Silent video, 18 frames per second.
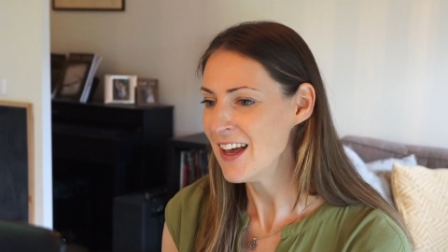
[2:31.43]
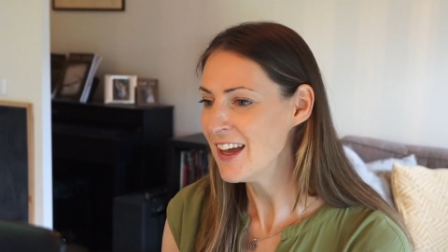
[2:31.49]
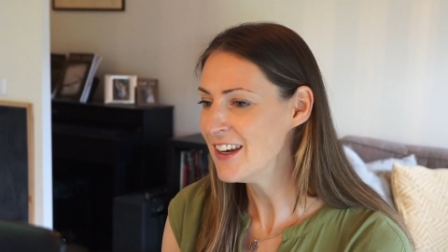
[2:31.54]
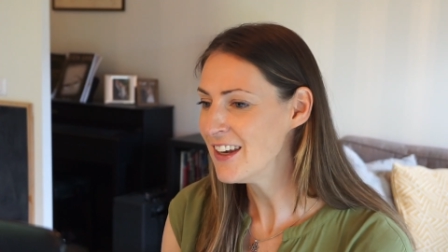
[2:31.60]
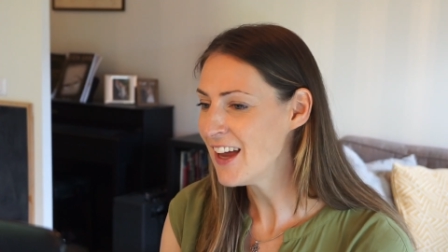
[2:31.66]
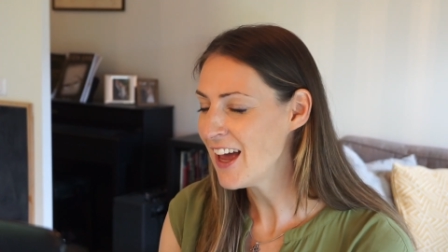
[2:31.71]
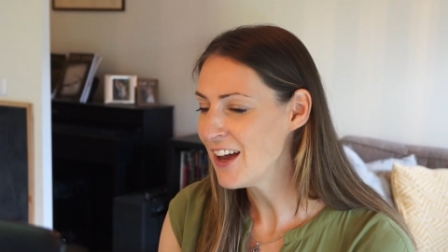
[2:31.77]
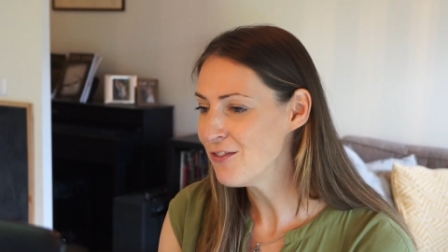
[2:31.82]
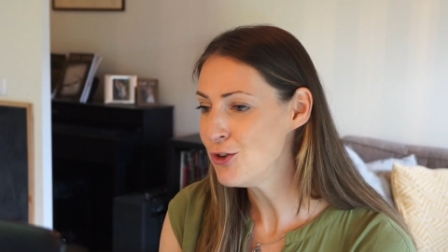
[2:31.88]

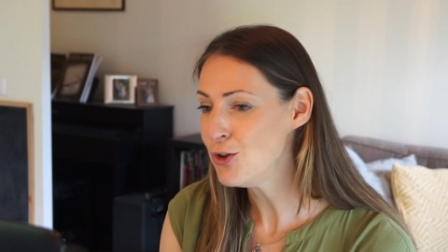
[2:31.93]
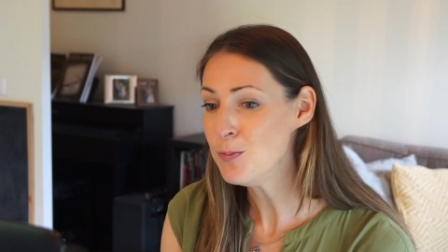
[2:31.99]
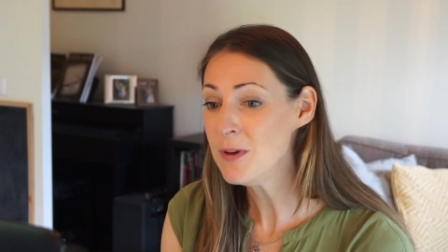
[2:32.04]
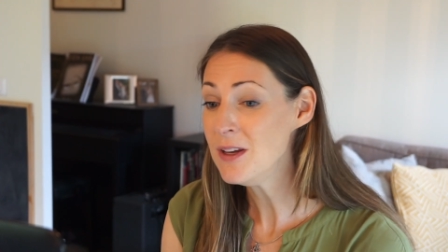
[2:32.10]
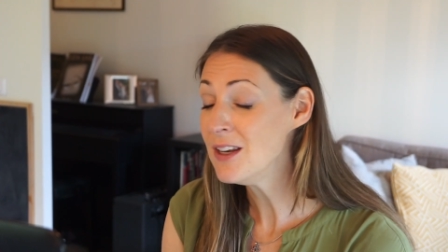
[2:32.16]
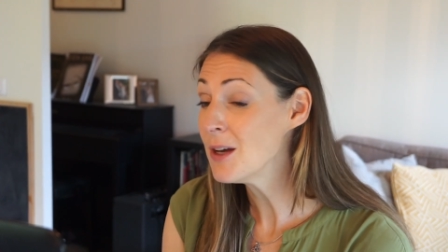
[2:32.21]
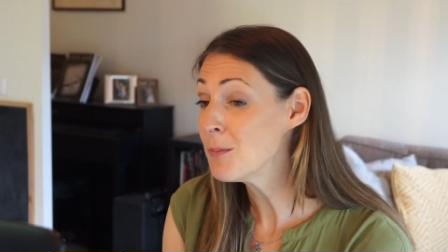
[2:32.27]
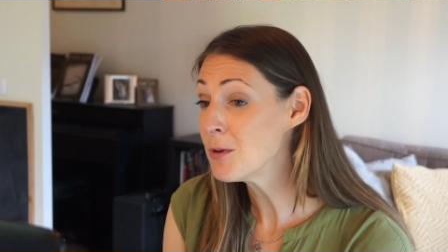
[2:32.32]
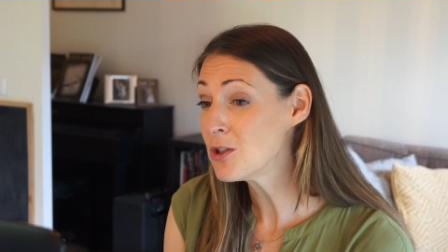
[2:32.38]
And have you
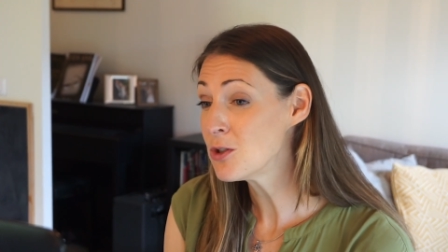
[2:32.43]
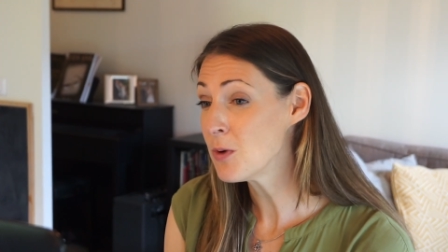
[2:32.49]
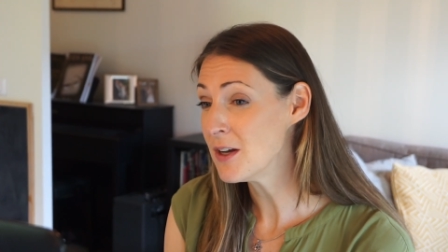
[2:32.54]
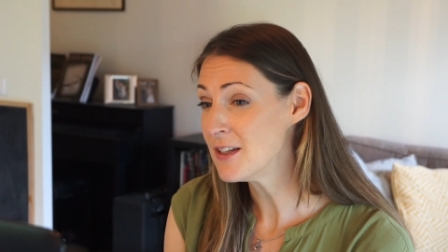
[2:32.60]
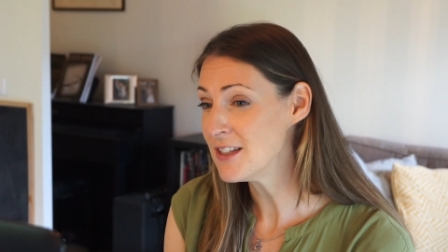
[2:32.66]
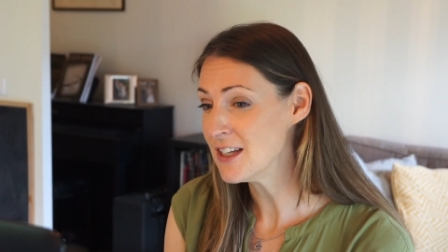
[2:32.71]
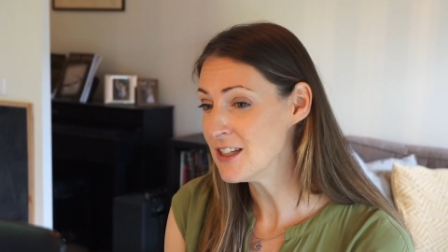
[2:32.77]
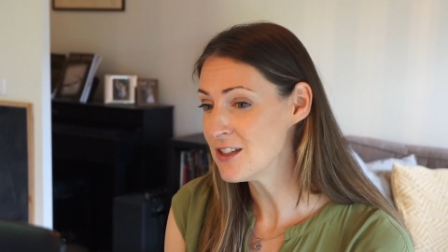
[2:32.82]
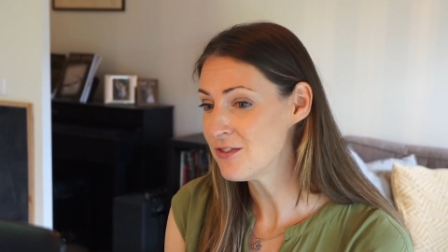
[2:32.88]
been able to
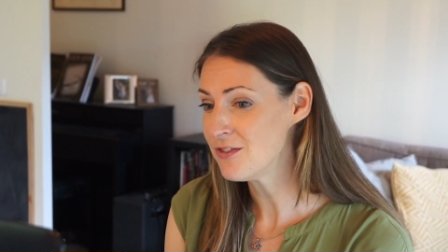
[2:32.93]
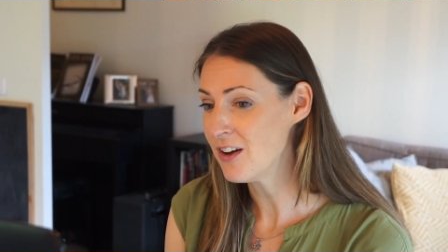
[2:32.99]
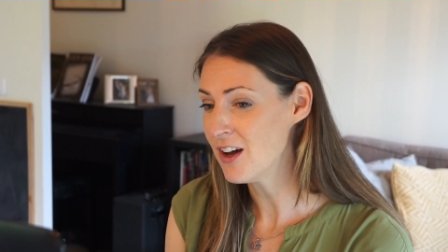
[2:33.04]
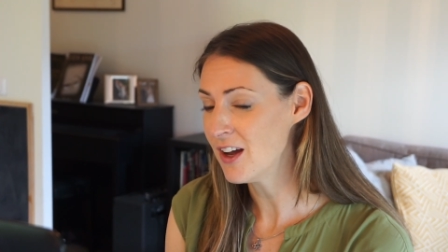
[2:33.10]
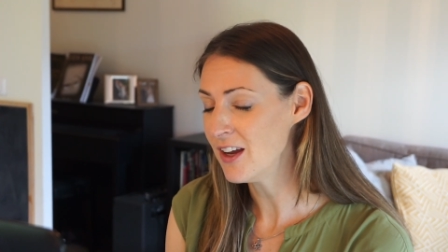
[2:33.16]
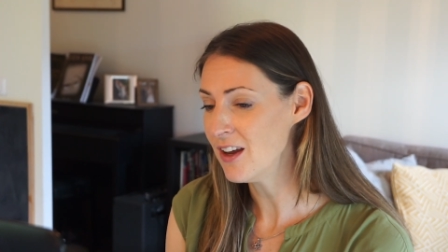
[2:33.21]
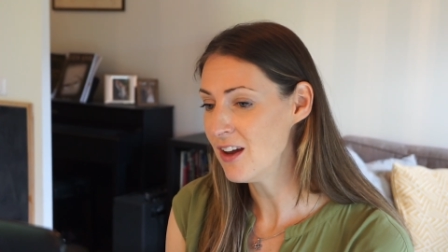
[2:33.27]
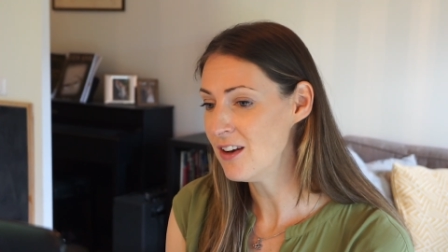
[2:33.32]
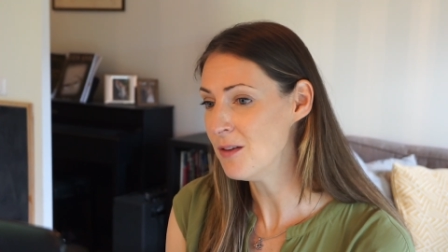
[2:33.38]

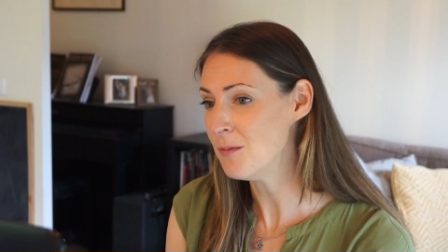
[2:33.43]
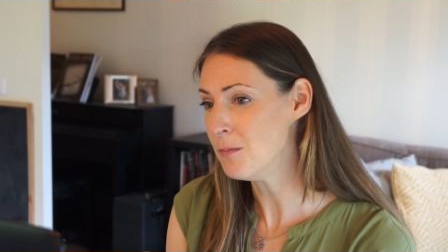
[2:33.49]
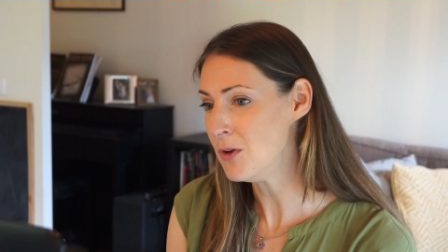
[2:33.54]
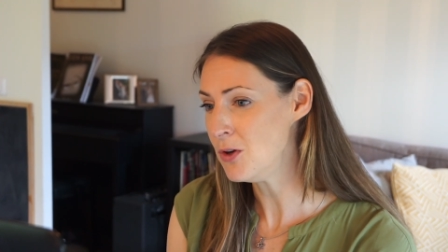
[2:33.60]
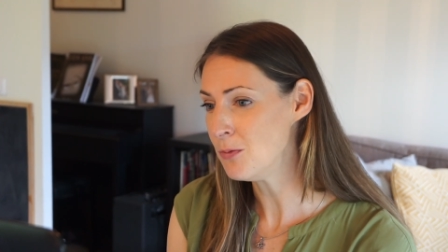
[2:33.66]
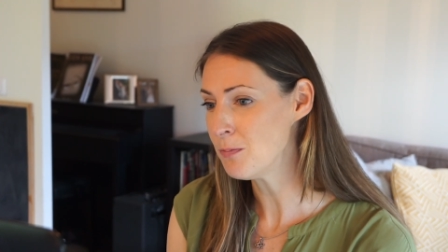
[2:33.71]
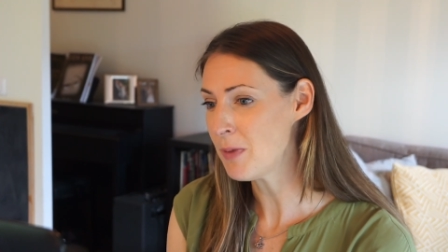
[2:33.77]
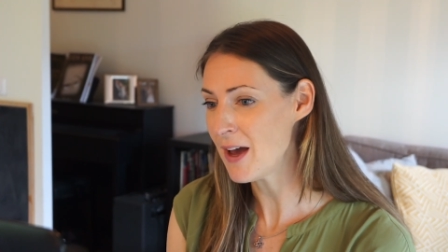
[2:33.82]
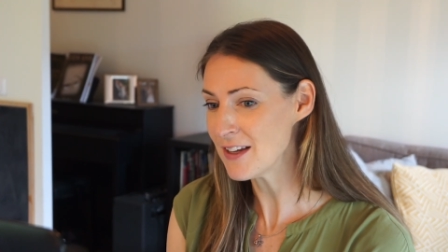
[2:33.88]
identify an
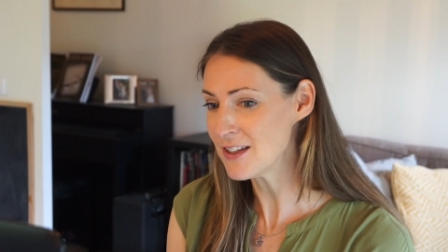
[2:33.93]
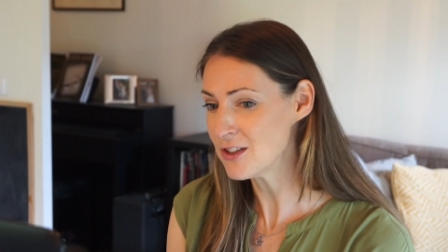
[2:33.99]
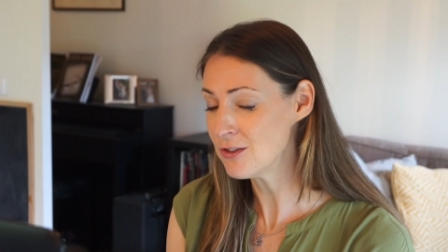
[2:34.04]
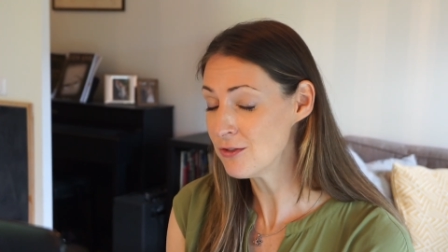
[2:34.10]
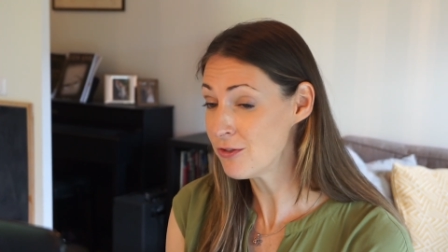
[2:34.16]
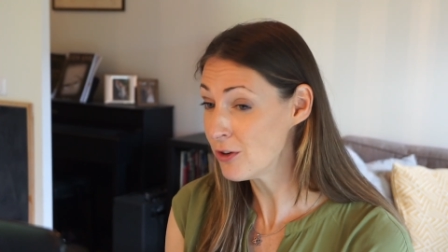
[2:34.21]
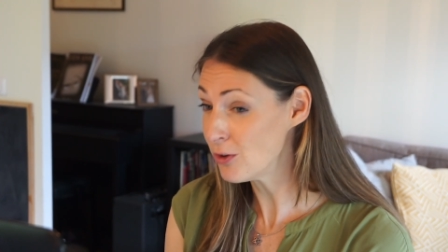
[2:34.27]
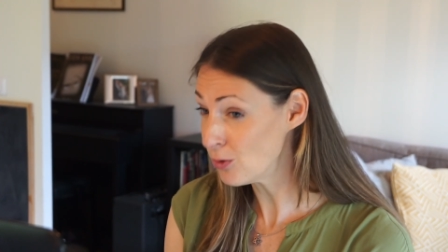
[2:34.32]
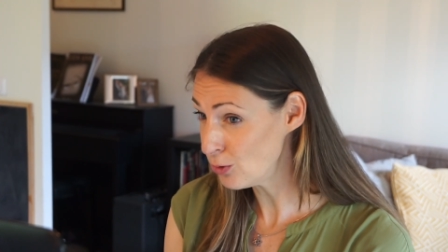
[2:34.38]
immune
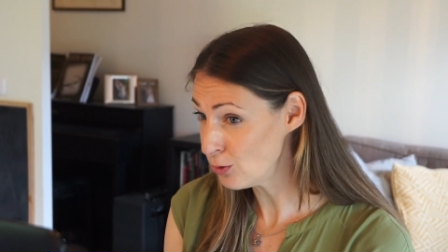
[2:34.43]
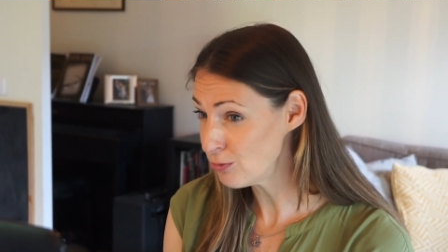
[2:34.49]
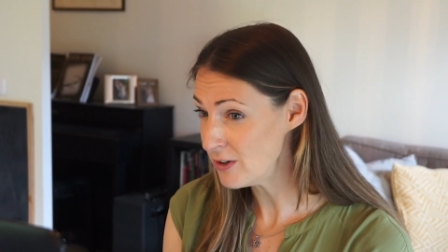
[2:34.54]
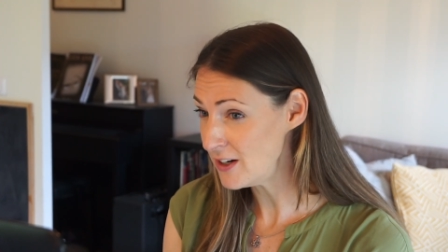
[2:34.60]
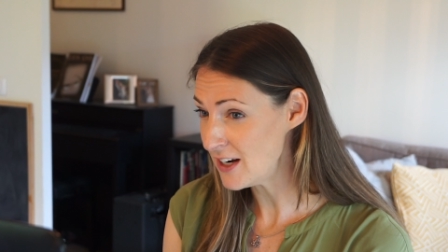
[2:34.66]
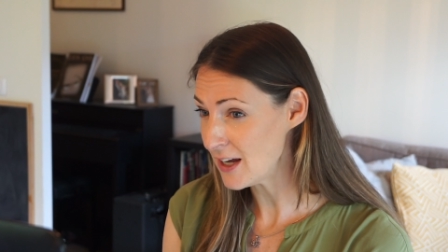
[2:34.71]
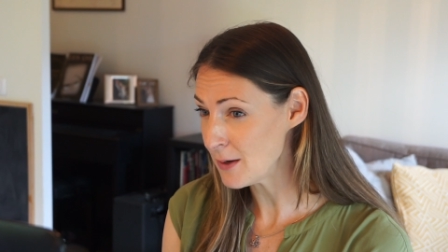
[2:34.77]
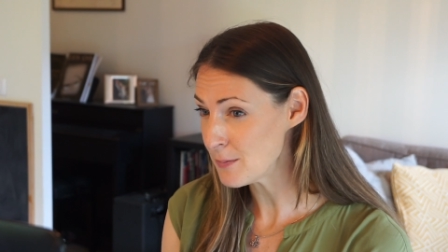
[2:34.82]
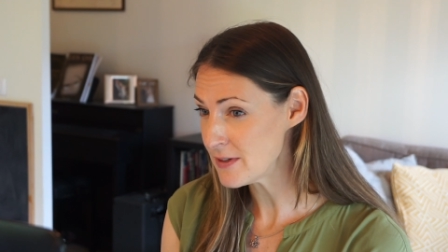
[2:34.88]
pattern for all
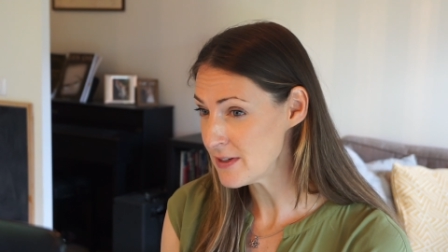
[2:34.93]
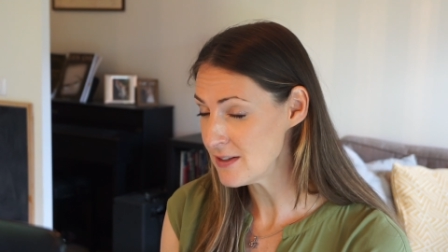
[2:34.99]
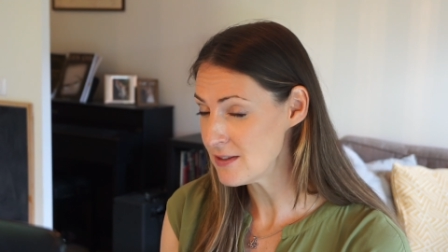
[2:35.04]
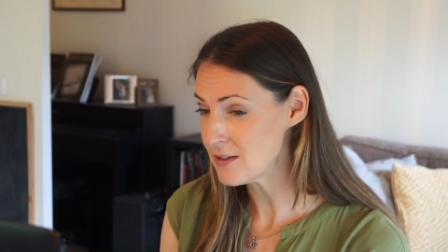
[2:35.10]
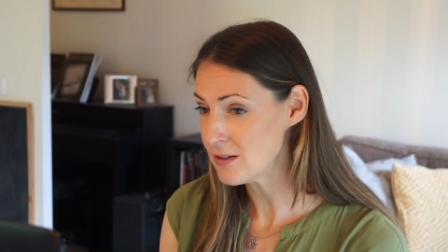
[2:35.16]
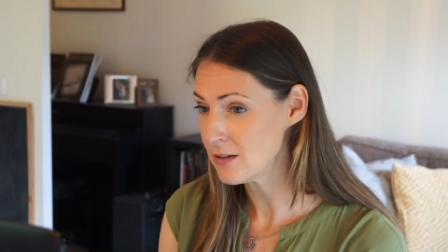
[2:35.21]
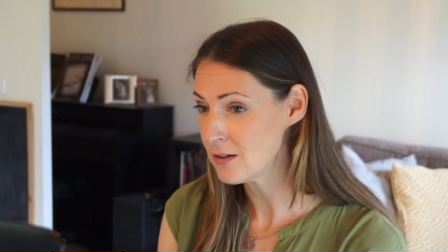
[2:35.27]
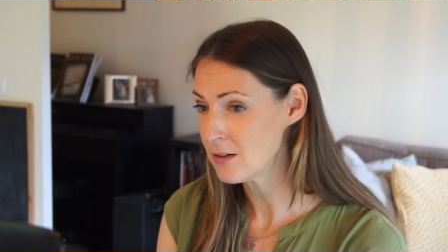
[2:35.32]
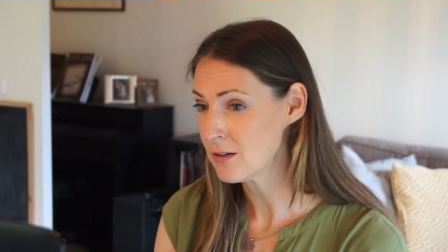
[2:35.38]

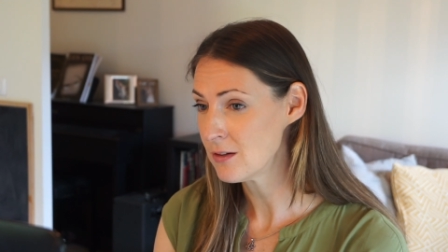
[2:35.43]
relapses?